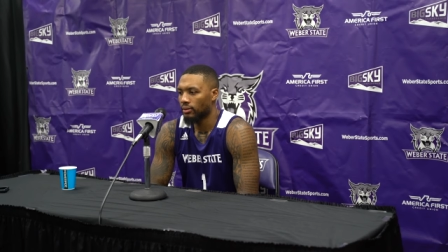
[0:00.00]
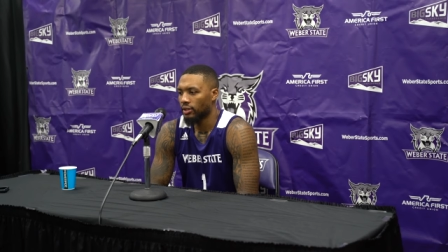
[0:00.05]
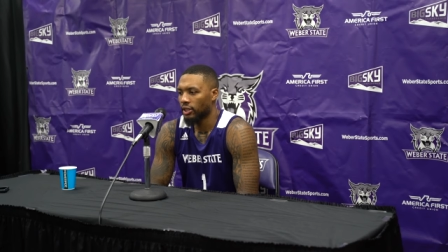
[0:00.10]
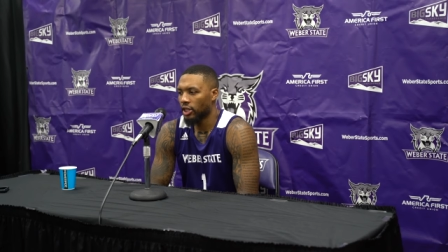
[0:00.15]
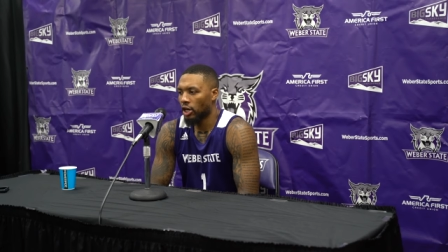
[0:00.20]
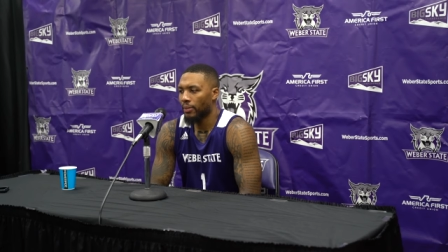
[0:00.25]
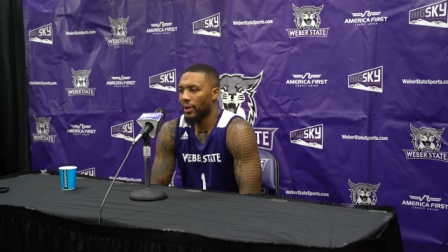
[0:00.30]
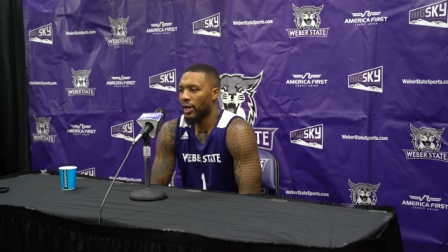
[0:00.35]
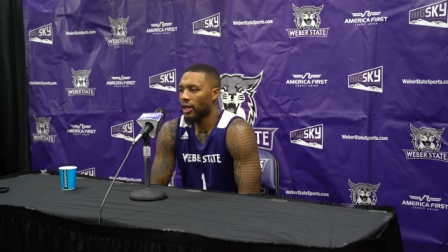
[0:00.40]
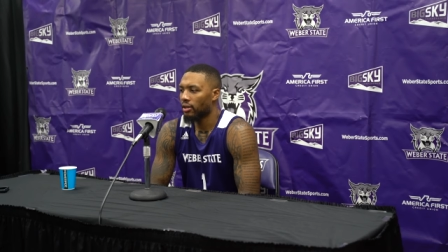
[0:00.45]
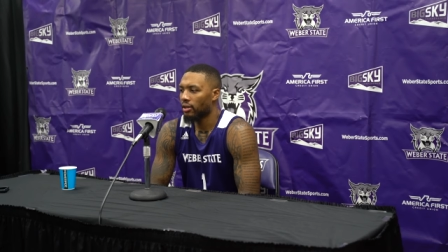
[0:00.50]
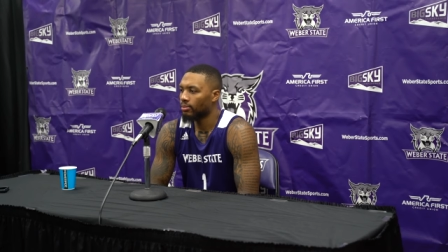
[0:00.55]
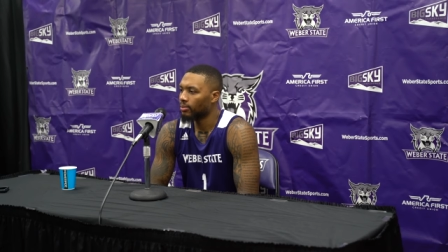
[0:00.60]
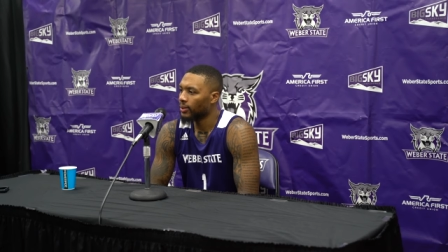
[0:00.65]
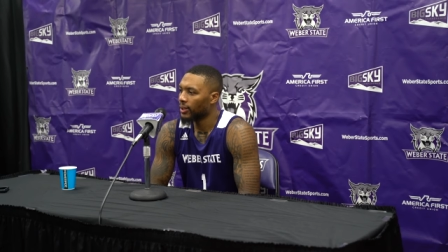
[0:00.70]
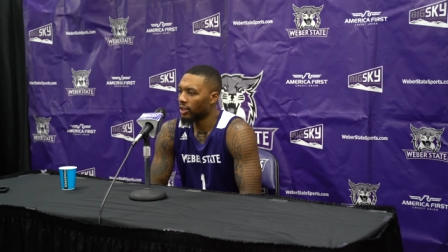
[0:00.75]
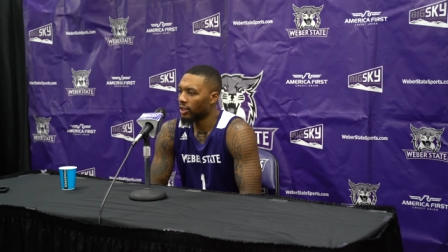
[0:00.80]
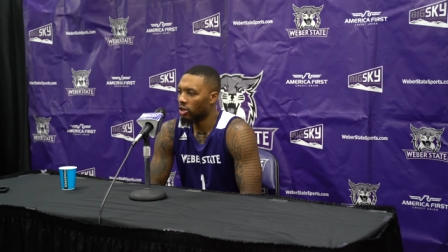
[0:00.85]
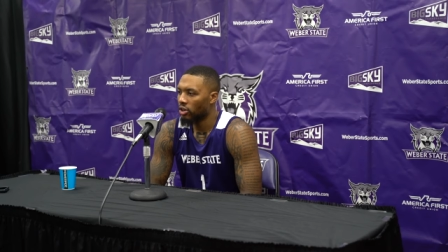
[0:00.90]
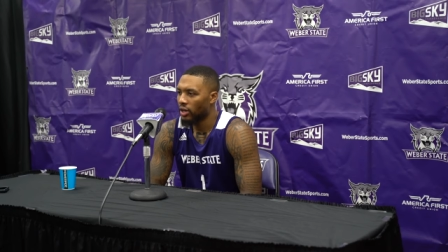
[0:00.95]
come at them
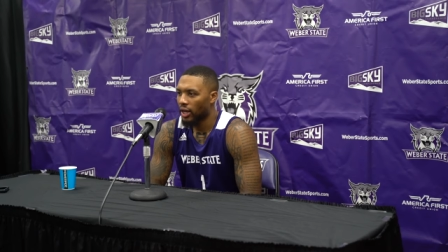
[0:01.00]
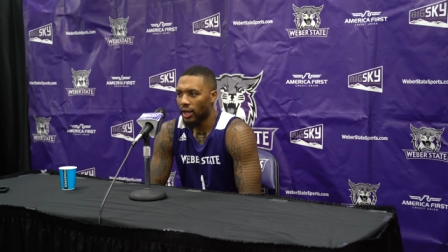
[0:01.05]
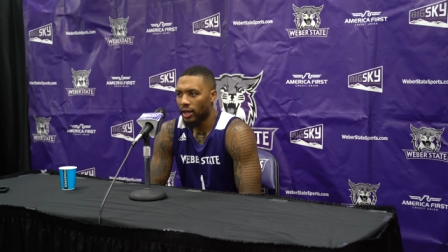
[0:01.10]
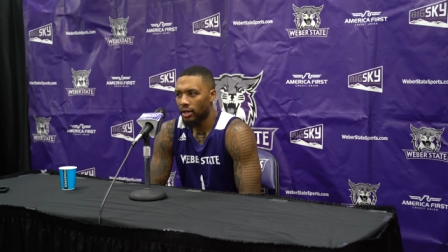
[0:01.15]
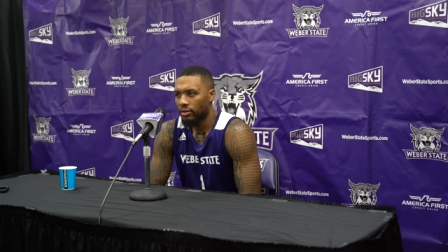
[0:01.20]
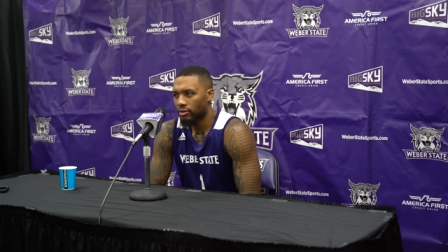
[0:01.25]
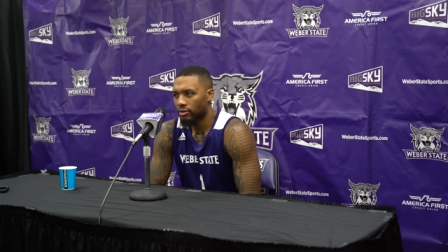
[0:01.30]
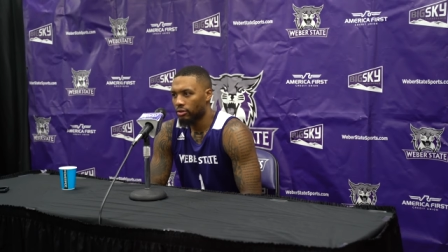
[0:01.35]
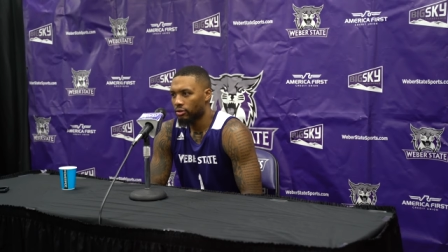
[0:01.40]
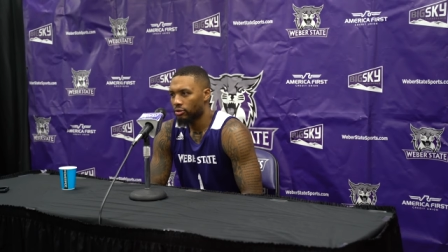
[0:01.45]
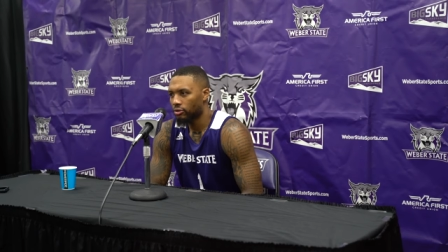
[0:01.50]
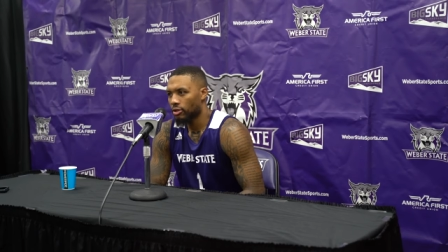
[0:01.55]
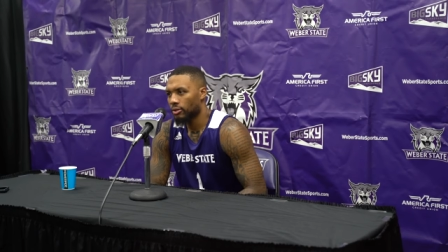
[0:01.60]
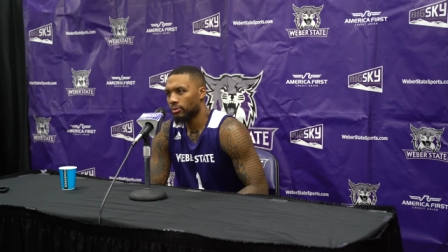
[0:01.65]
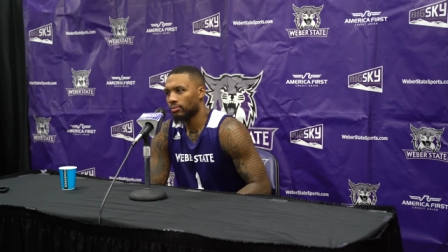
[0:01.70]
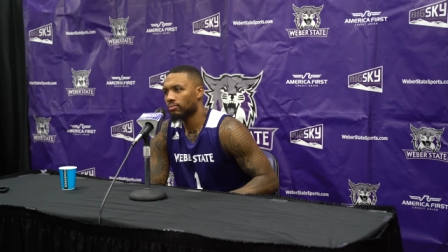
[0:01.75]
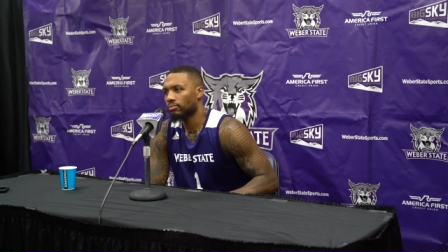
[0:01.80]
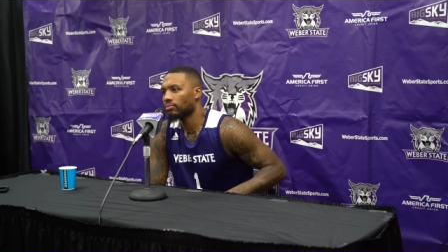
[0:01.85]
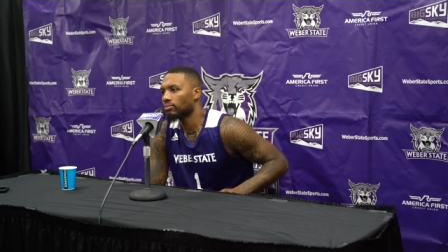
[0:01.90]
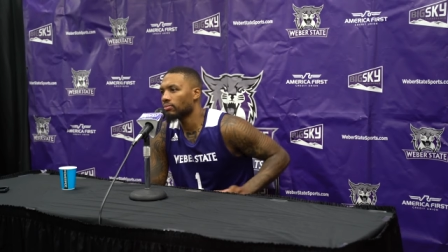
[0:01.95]
with all the answers, you know.
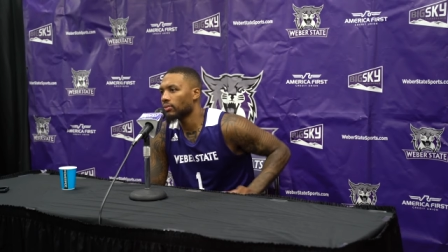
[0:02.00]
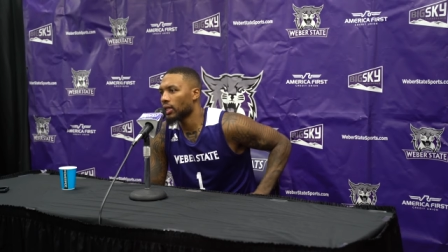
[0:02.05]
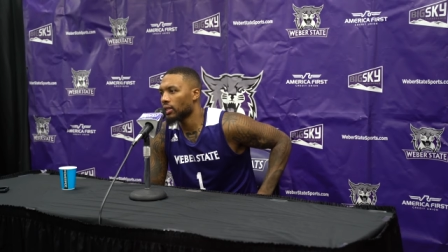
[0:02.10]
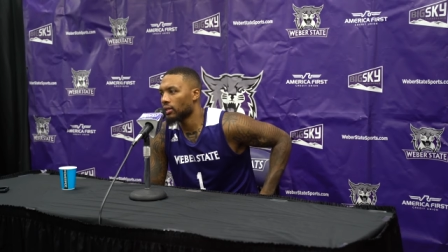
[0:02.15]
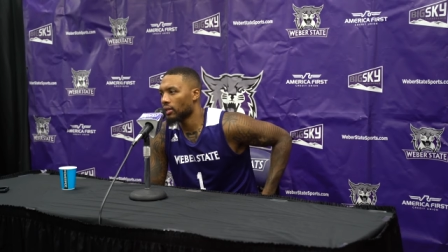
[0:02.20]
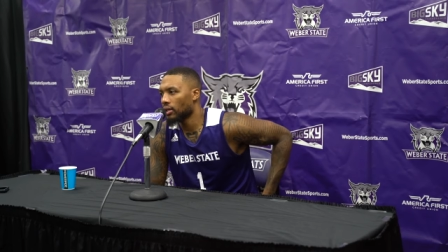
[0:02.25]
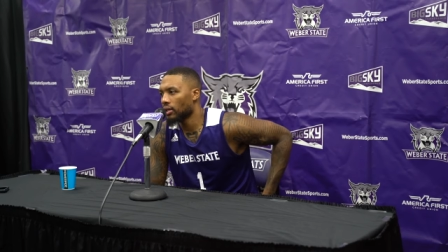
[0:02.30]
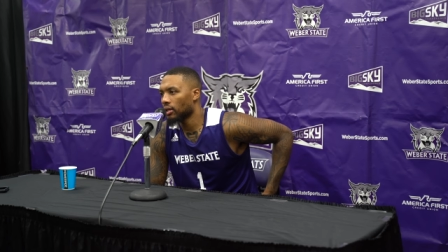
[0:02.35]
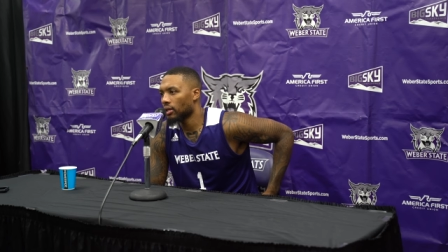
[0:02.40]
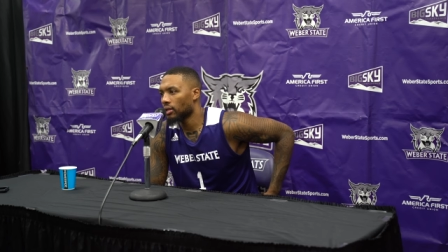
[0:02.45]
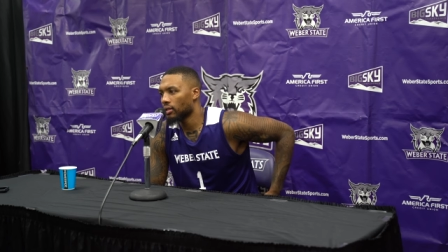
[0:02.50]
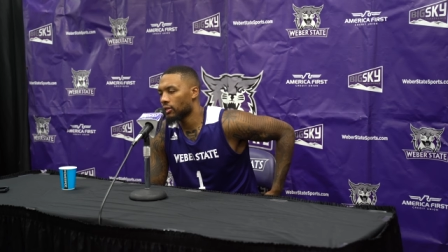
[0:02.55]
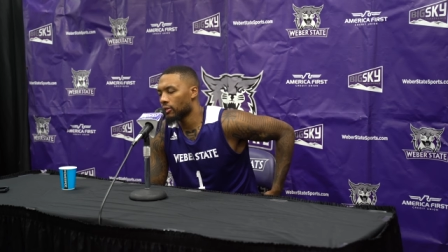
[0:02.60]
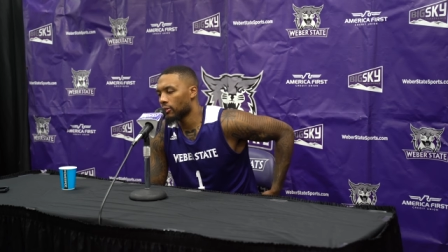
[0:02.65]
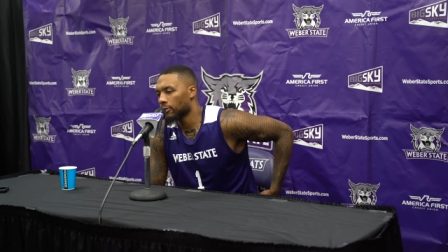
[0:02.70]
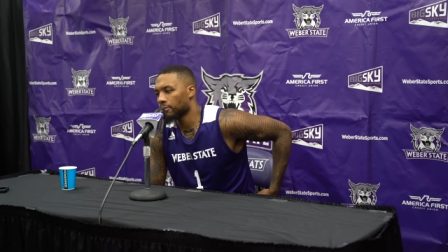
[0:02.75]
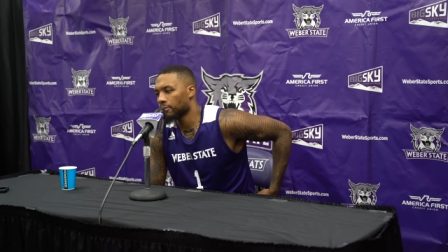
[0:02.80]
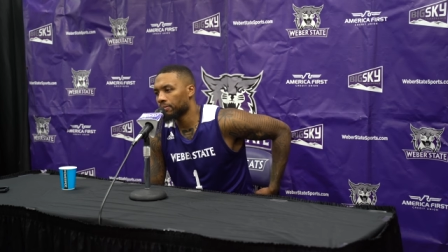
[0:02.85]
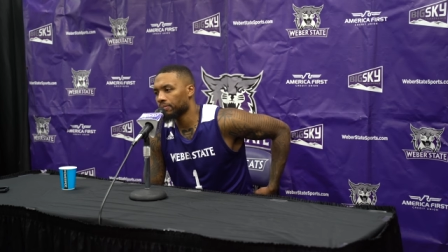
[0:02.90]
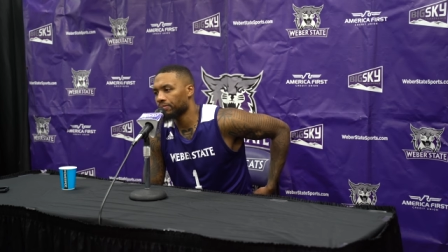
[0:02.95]
I think it's